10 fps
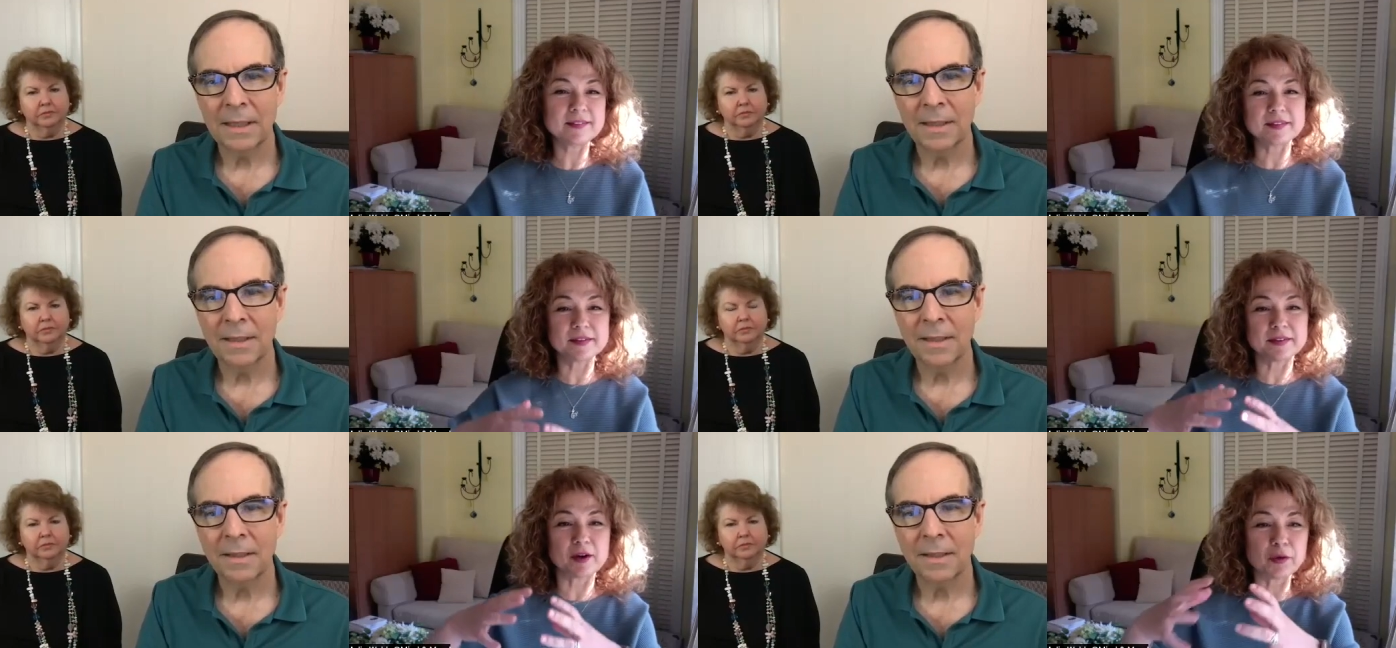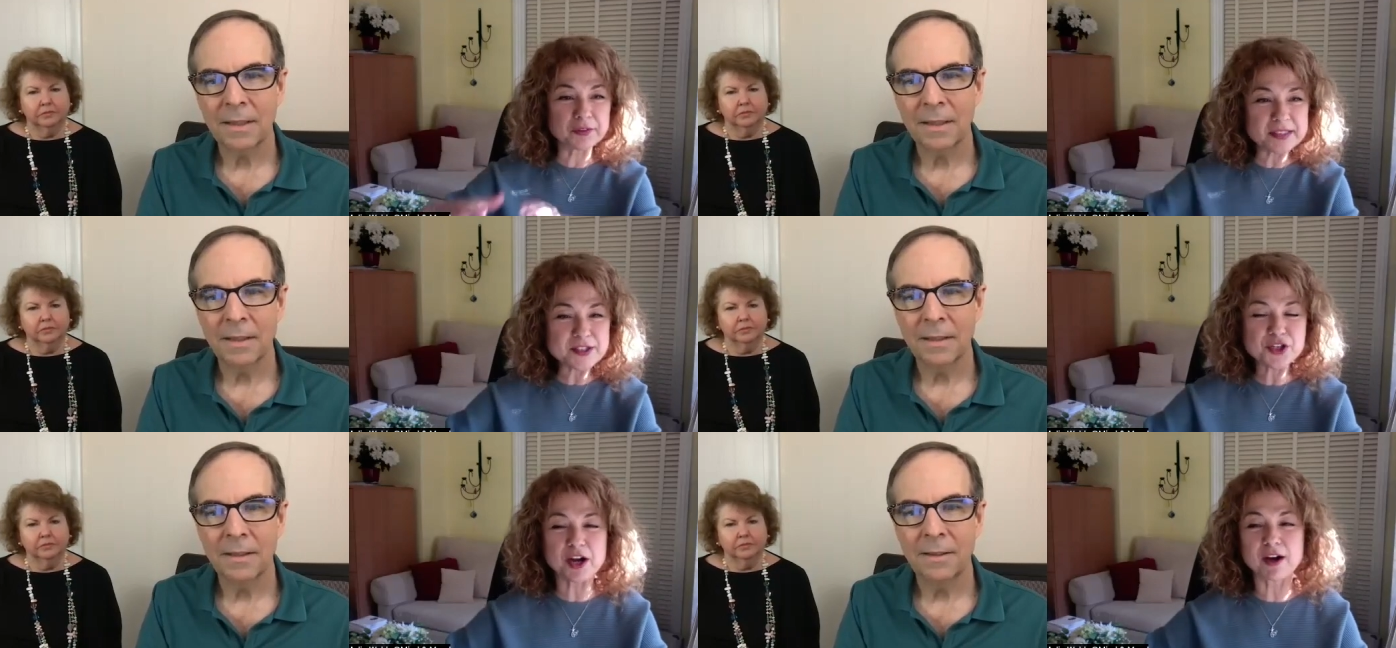Speaker 1: the only
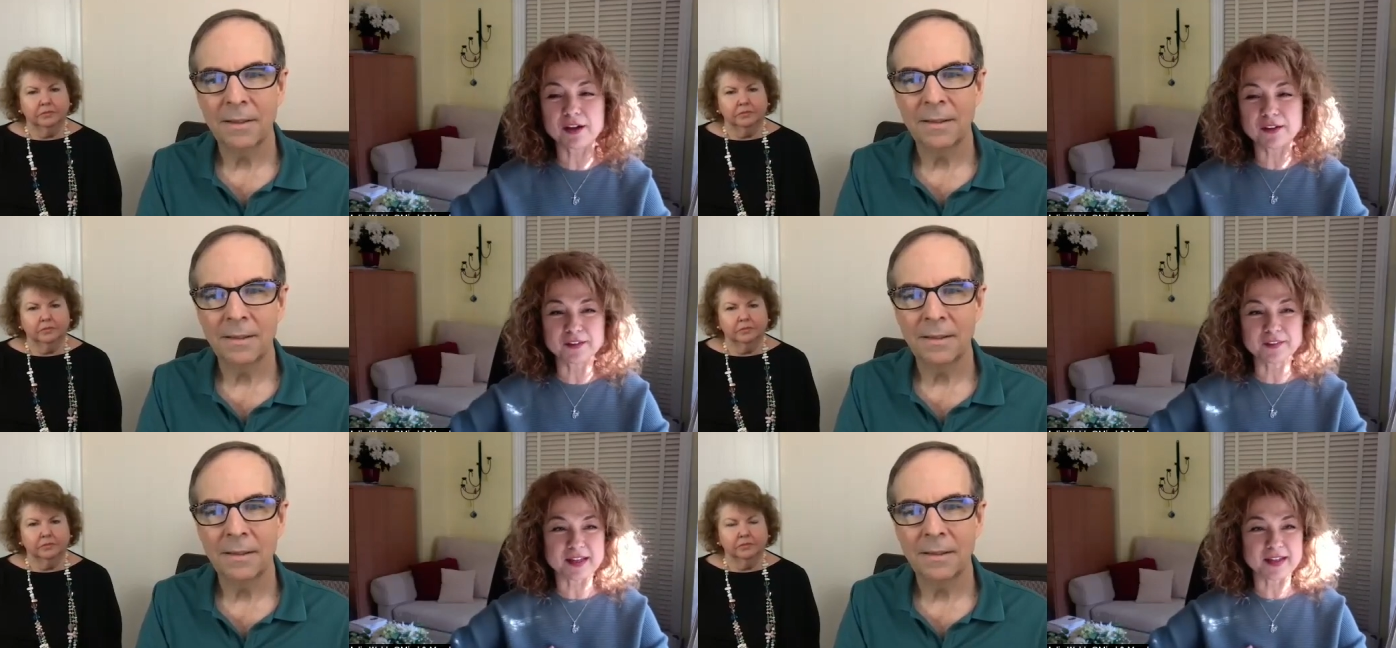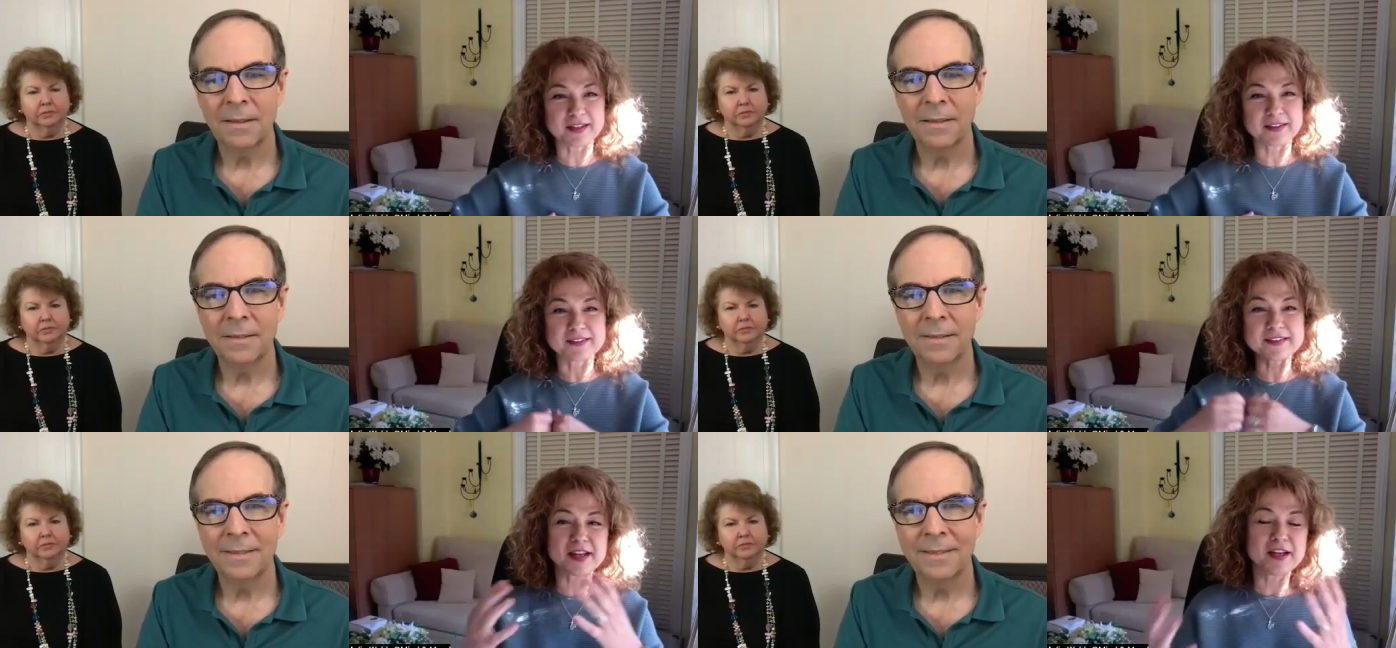child and
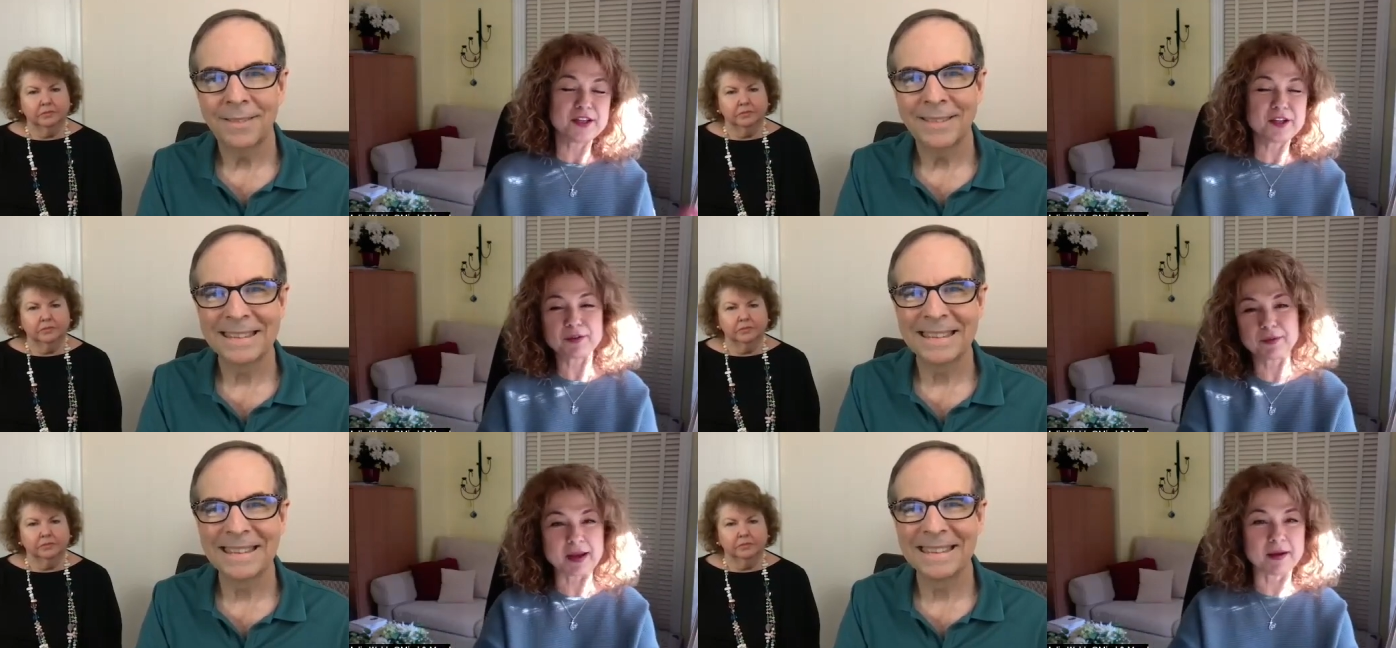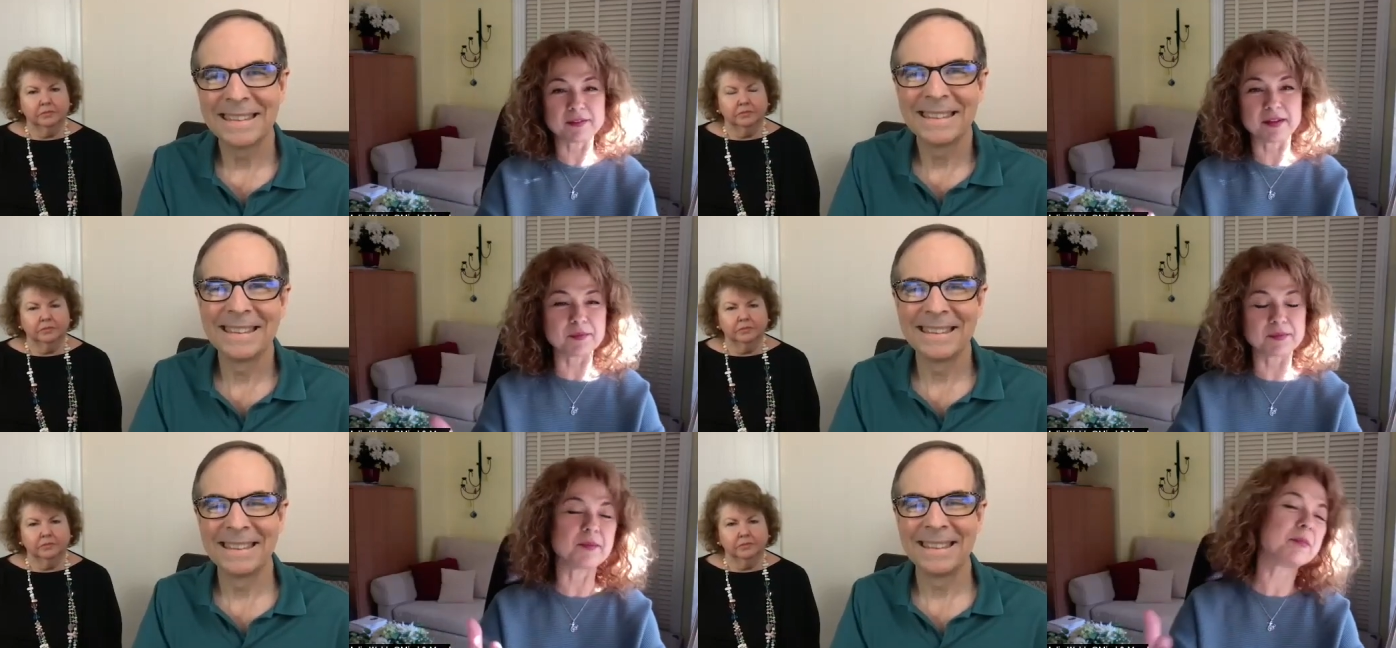you know uh, the,
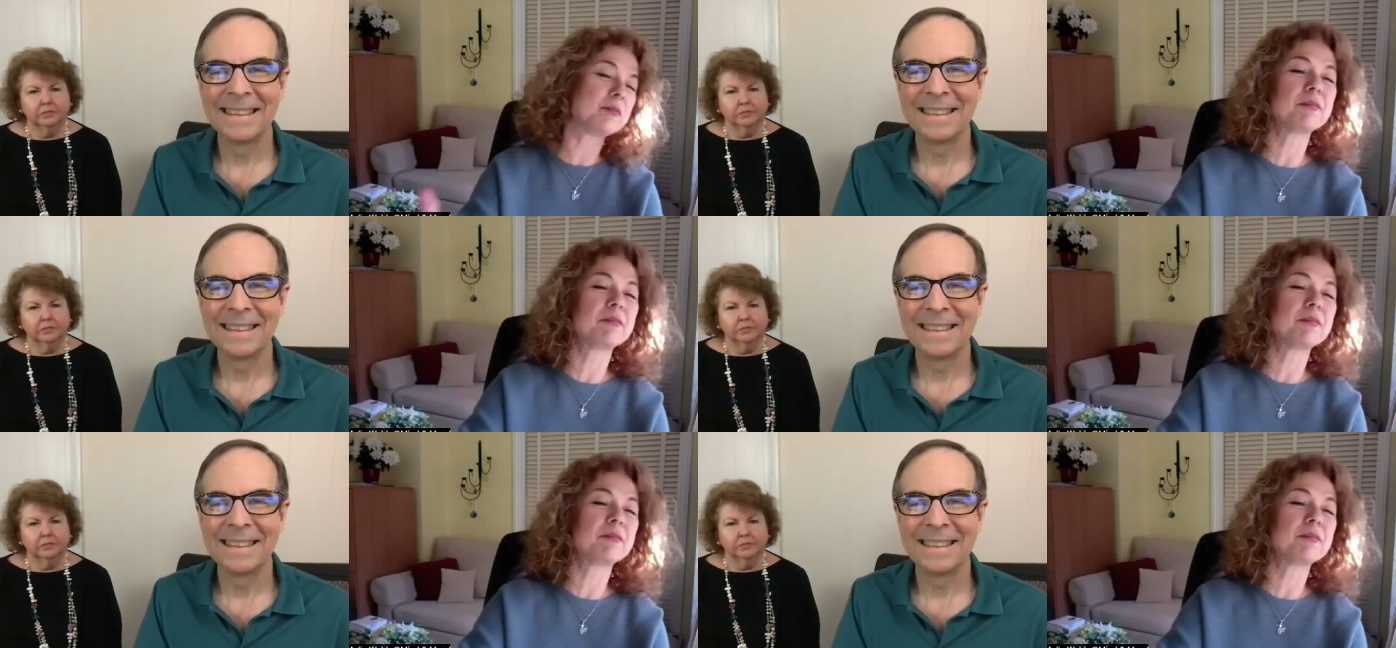the